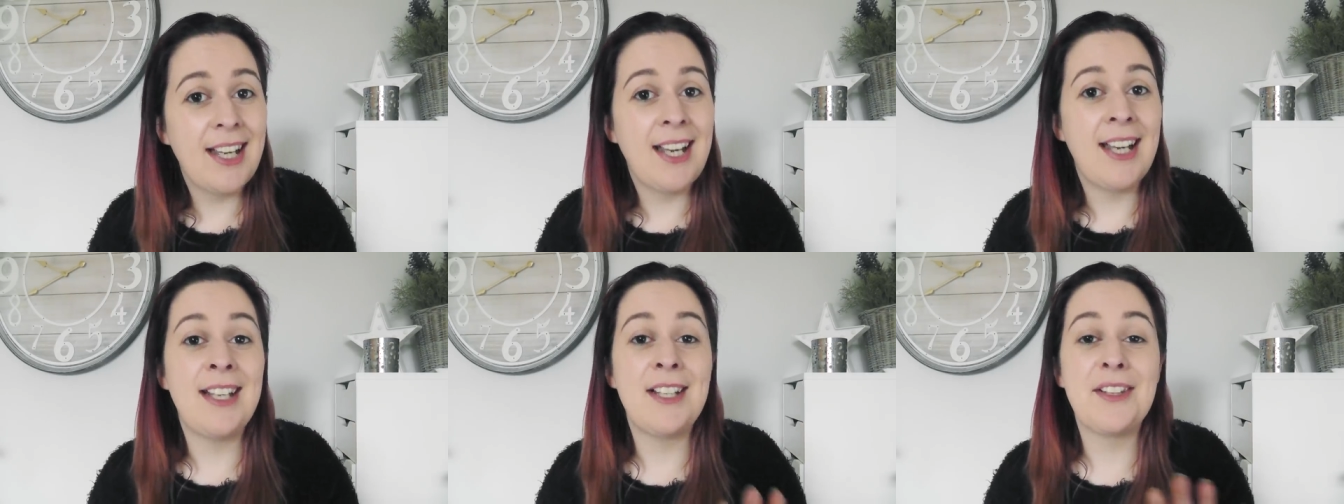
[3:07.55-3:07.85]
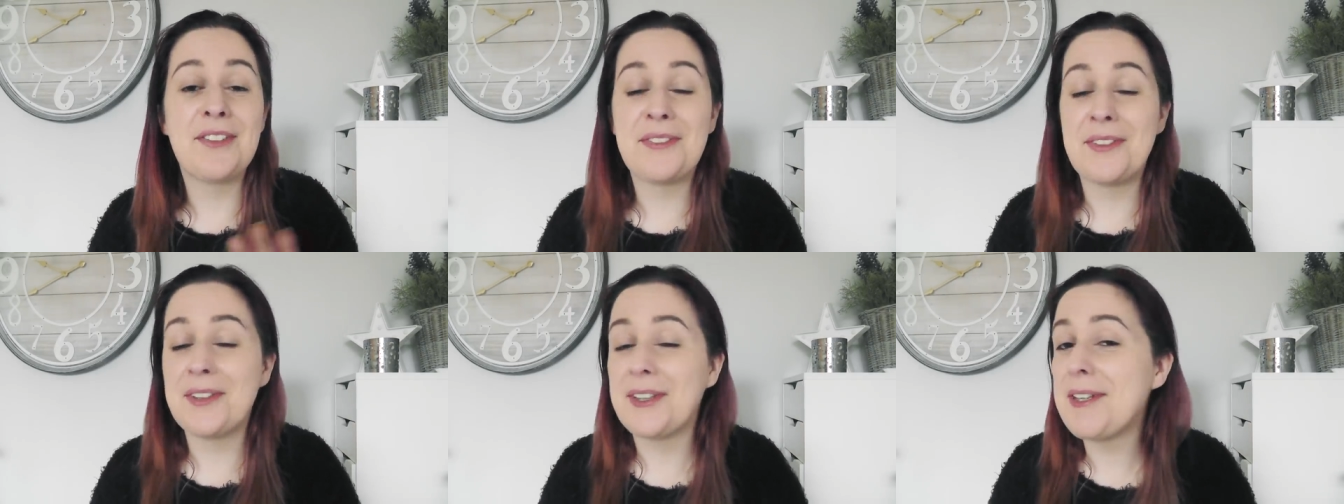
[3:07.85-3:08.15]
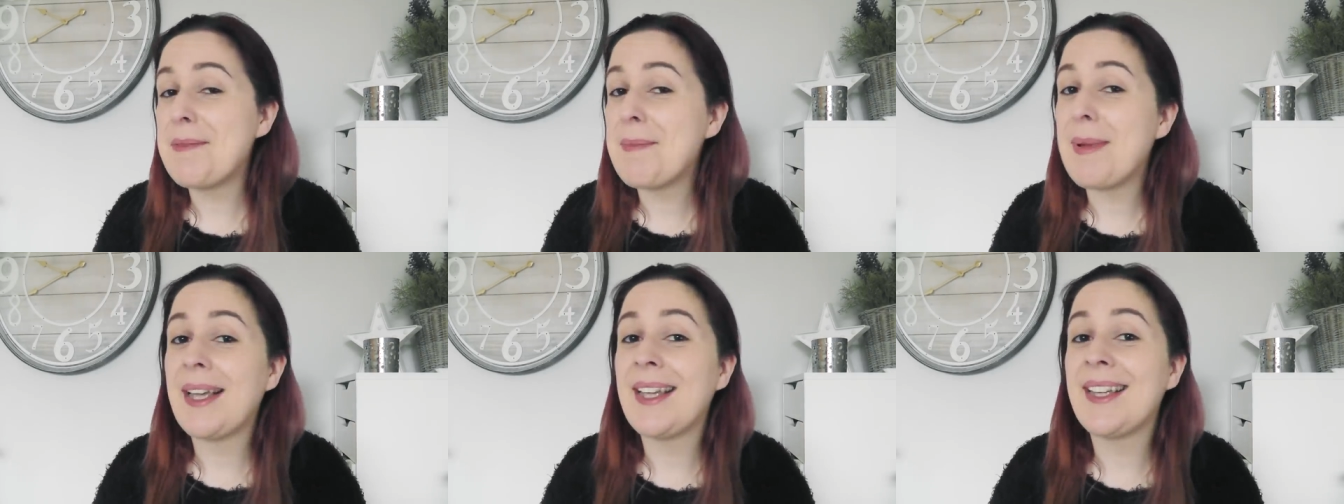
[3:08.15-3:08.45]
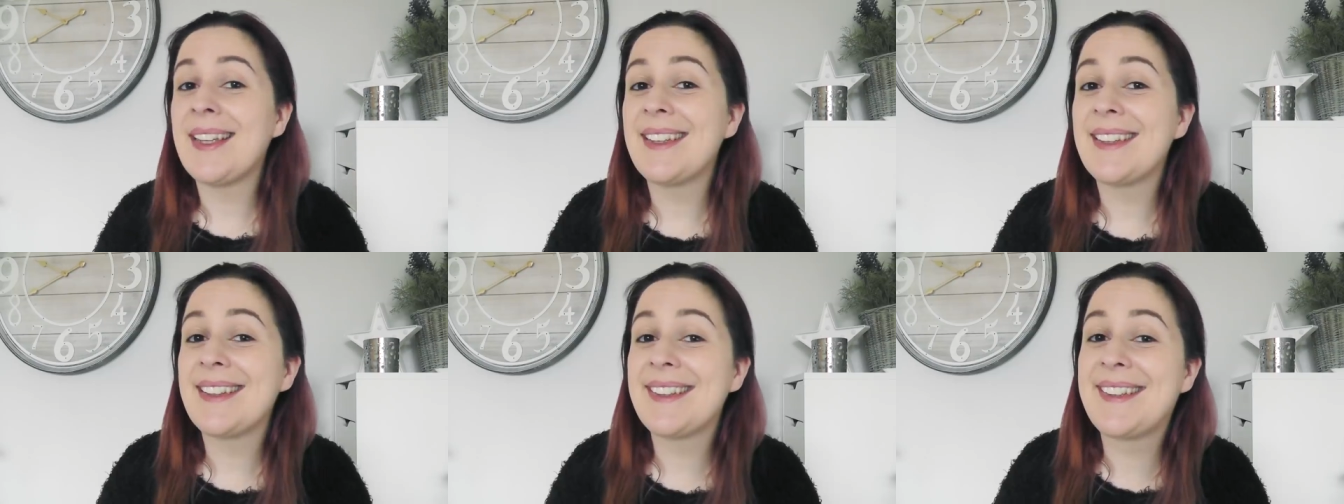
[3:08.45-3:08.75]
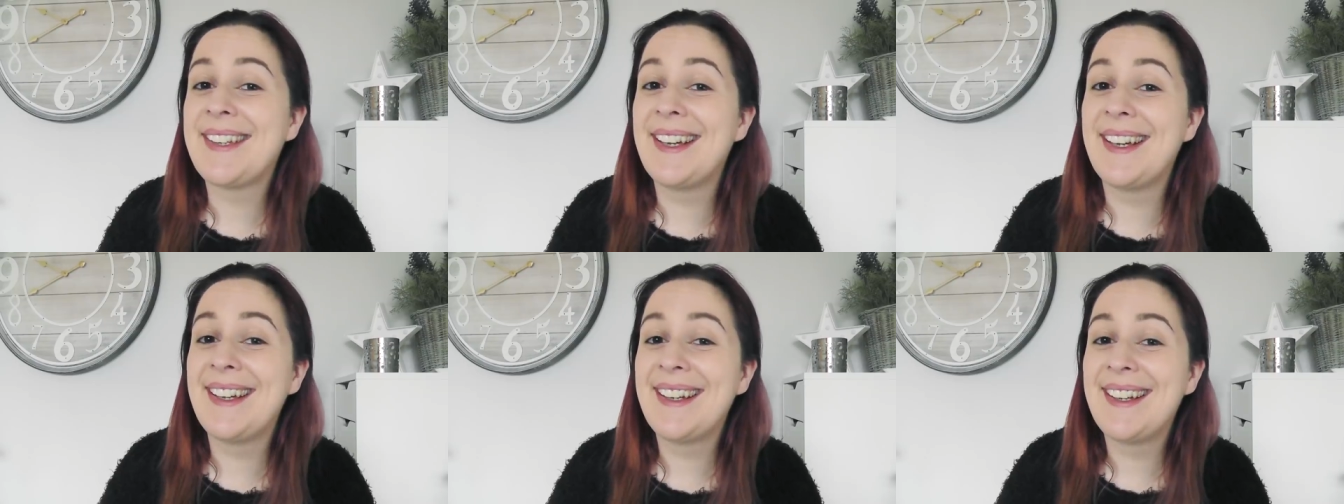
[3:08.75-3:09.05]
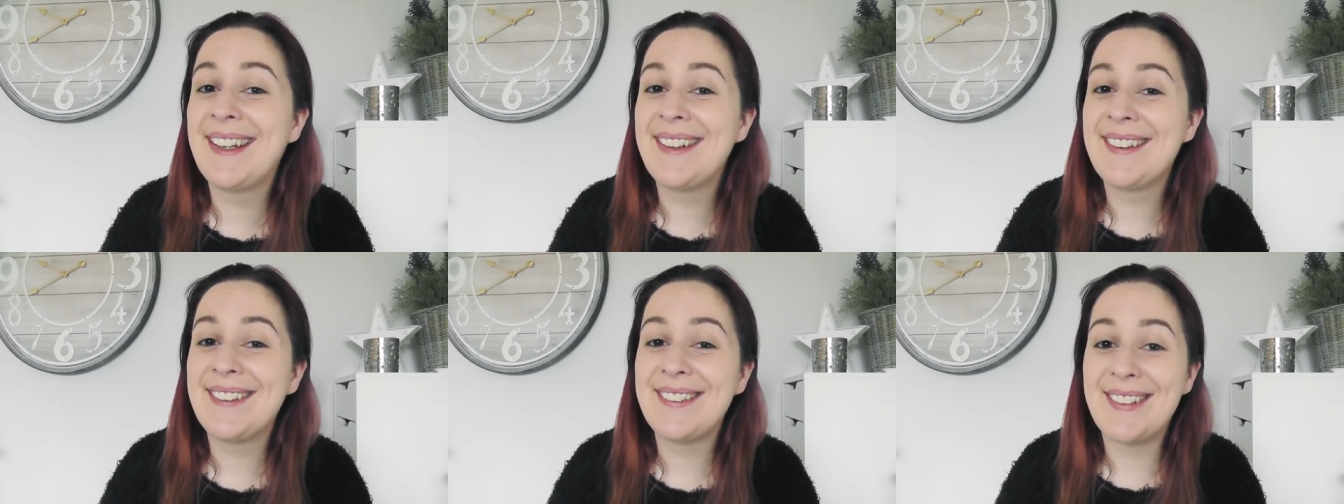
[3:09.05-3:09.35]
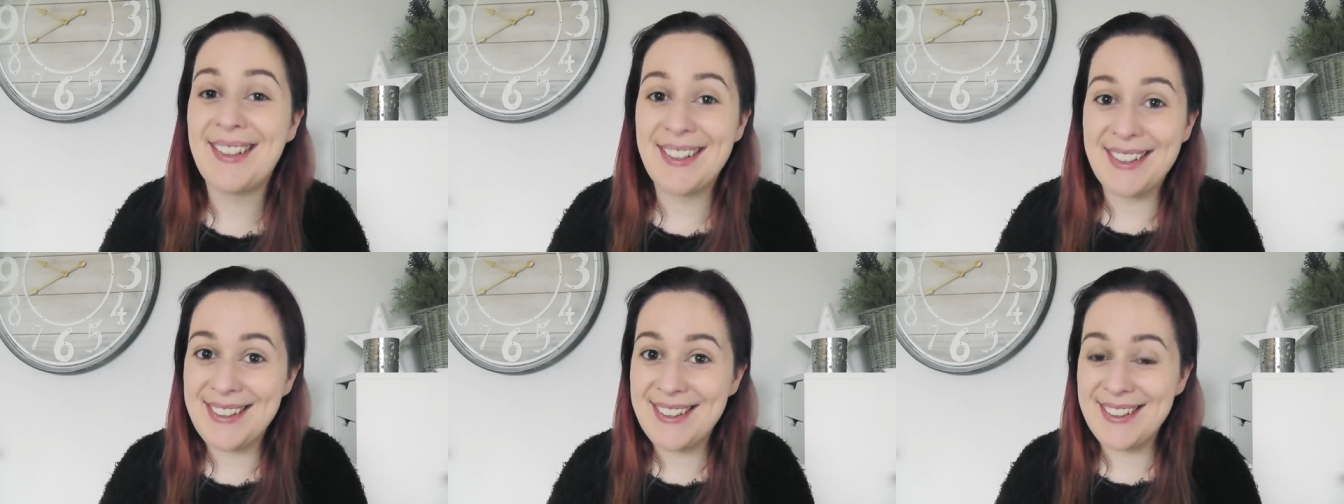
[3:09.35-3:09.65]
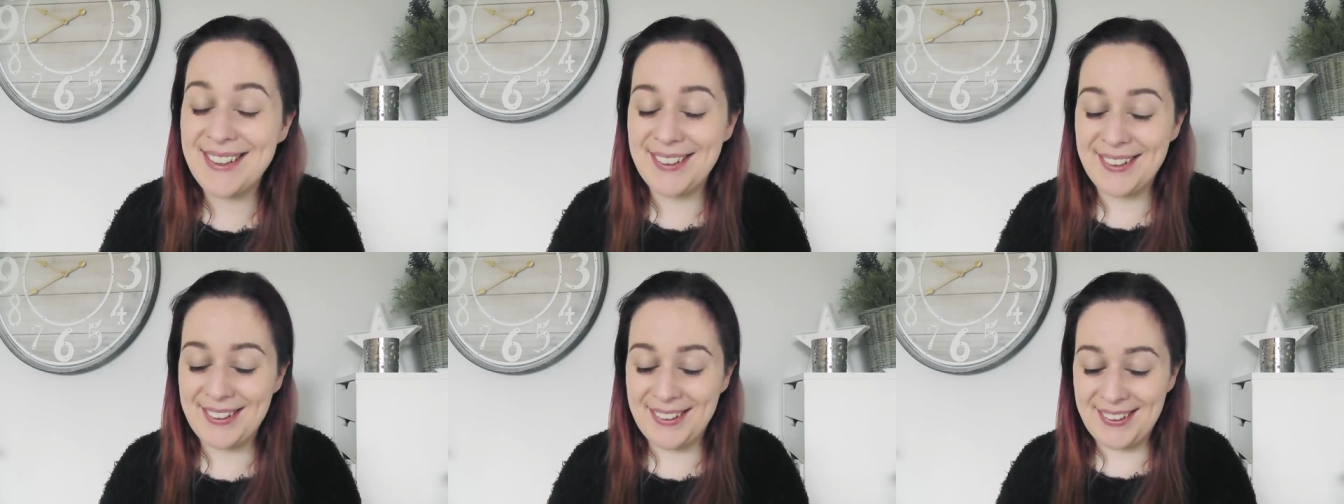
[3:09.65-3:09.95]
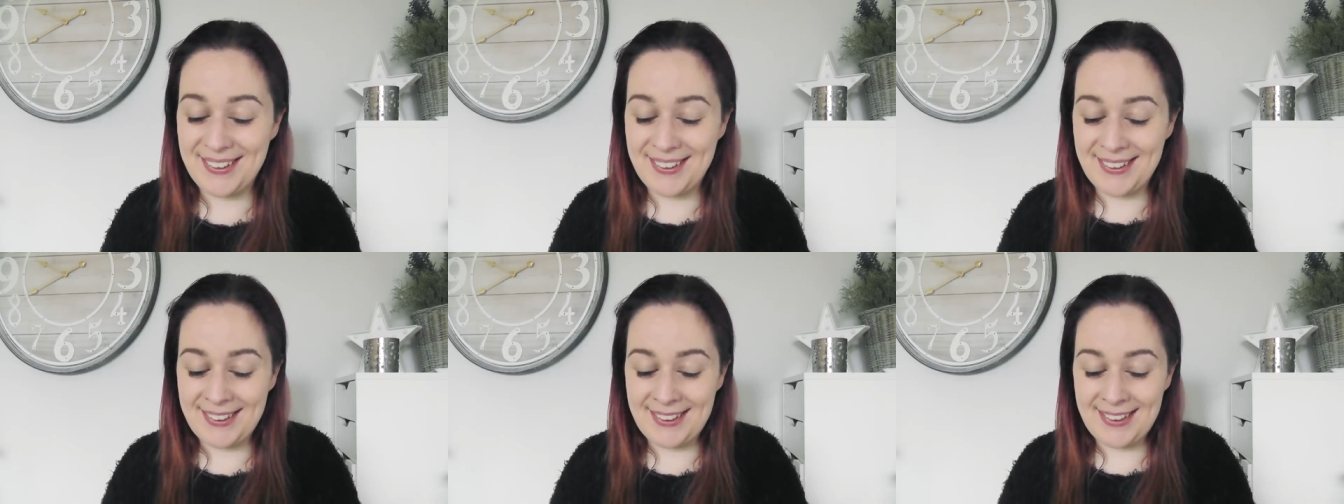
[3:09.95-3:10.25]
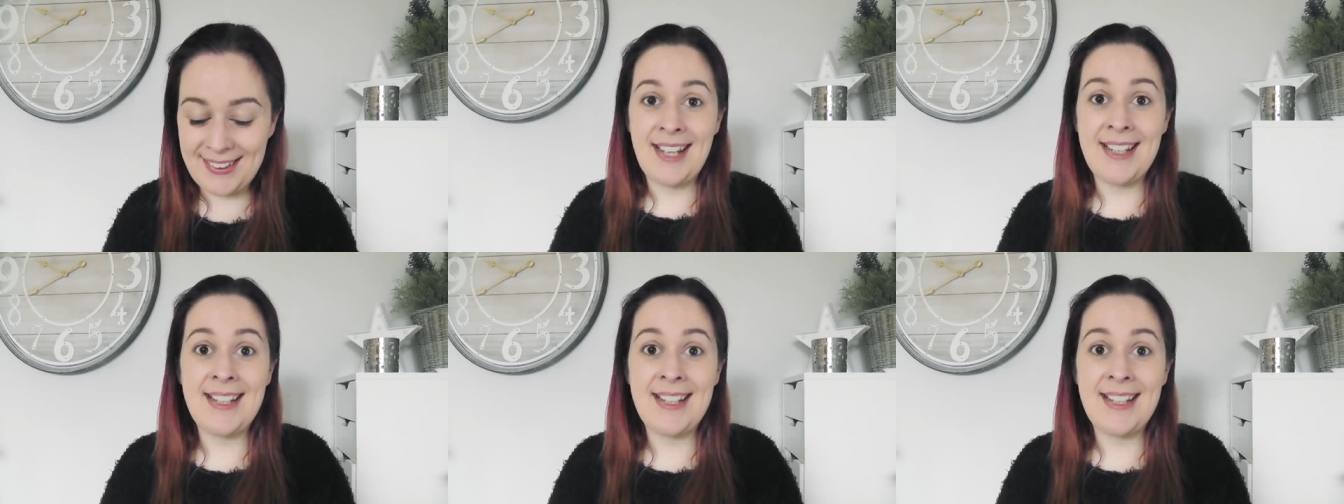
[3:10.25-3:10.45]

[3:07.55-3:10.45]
it's fully built, ready to go.